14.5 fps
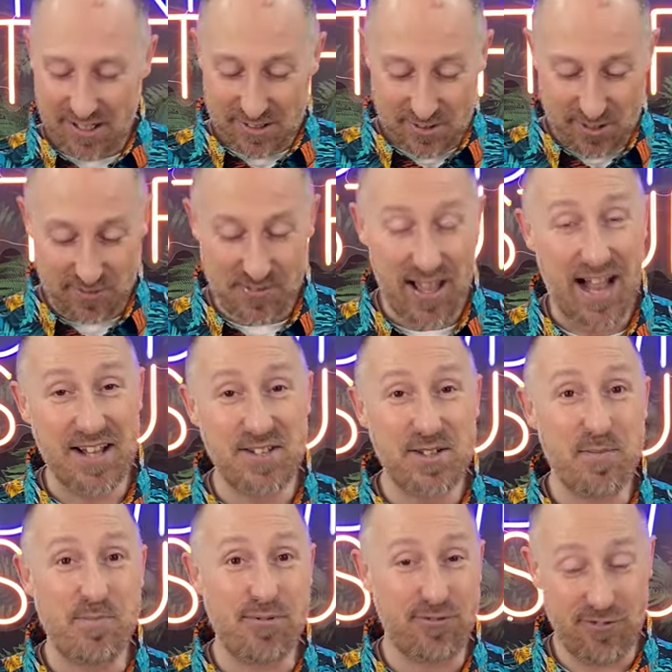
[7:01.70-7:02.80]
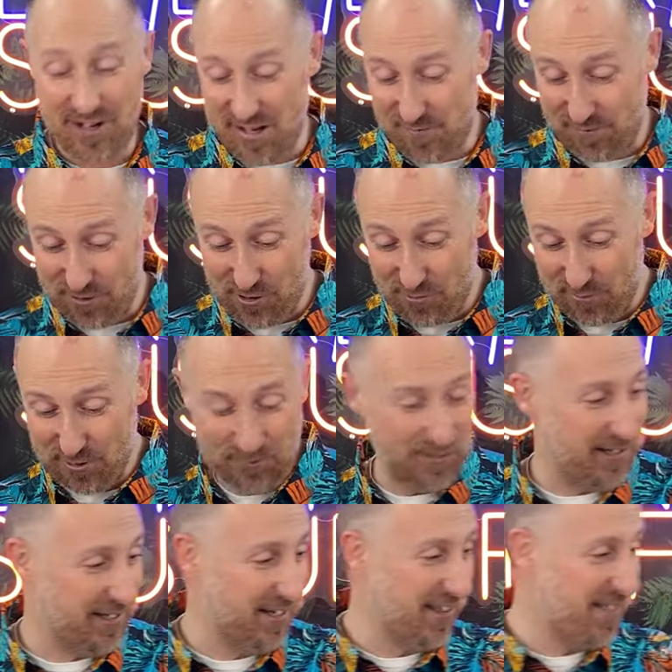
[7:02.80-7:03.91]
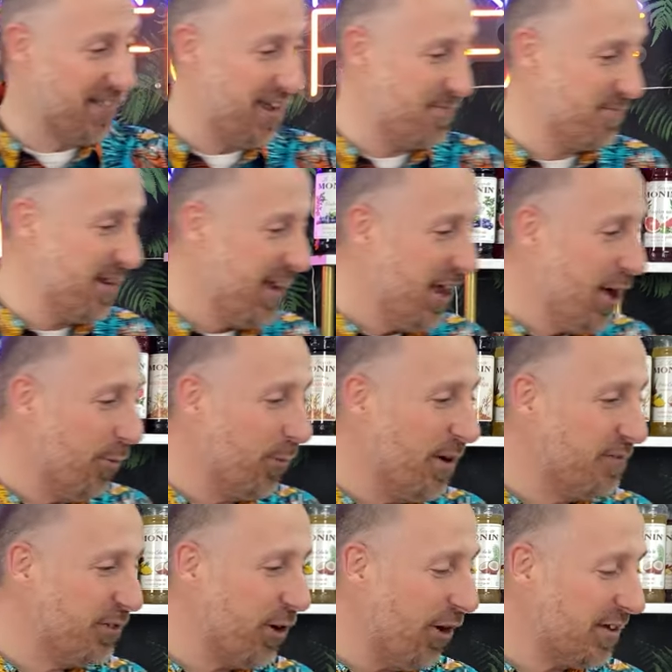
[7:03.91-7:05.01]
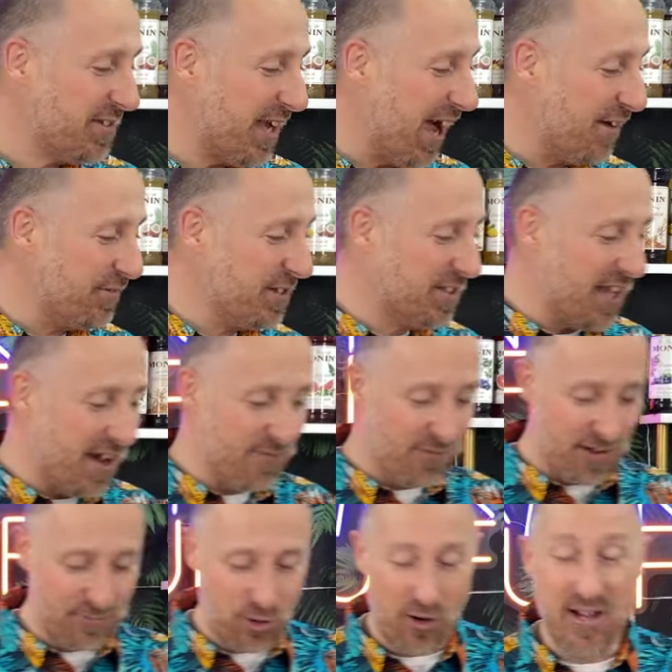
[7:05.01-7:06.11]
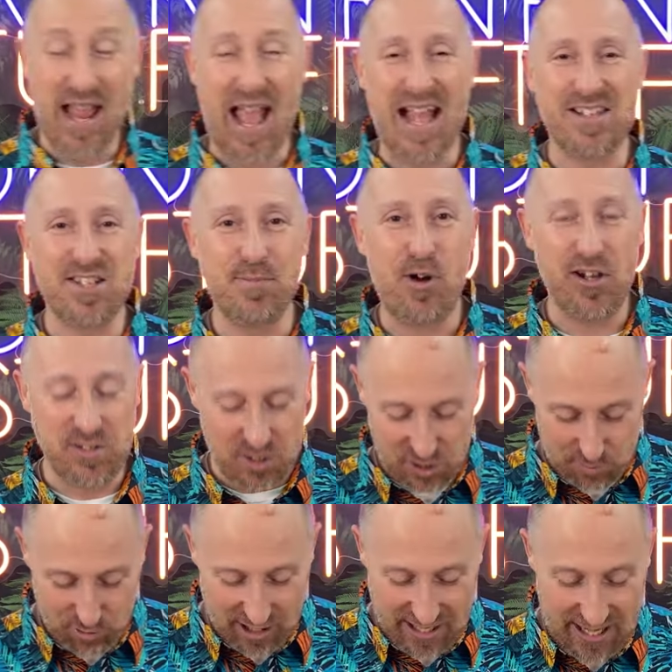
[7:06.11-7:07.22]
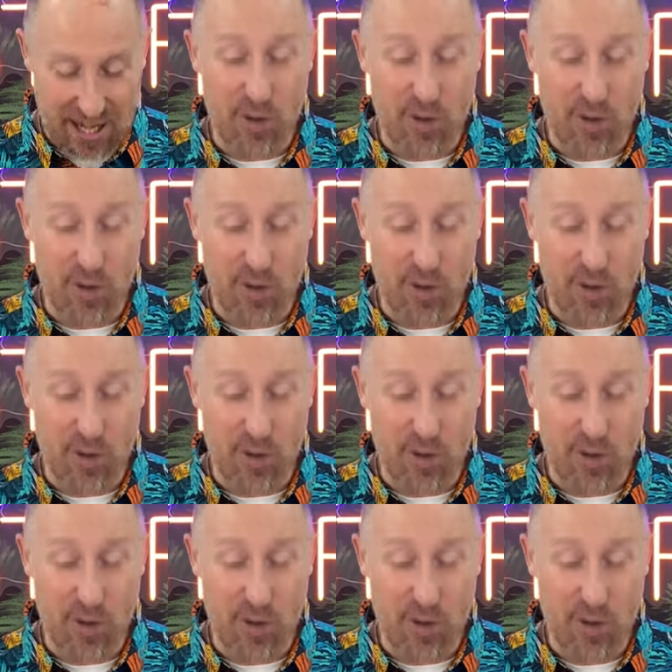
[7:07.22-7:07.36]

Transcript: So that's pretty phenomenal. Look at them. We've got other stuff. I've got an atomizer spray here.